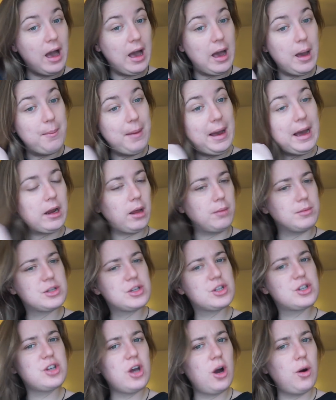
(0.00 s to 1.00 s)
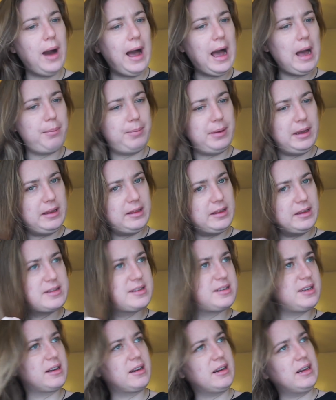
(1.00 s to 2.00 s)
And I'm so happy that
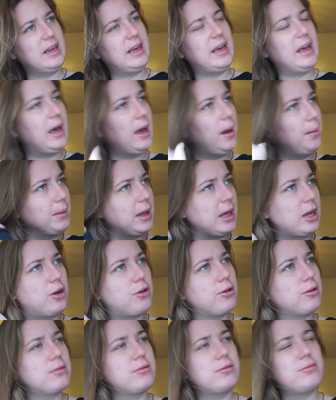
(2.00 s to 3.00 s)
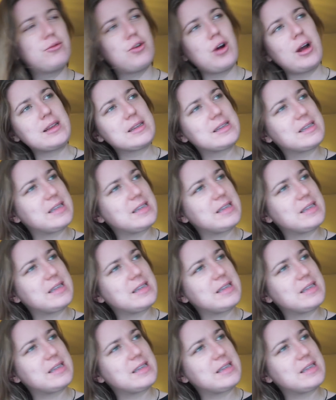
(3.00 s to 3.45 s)
suddenly, like, Grand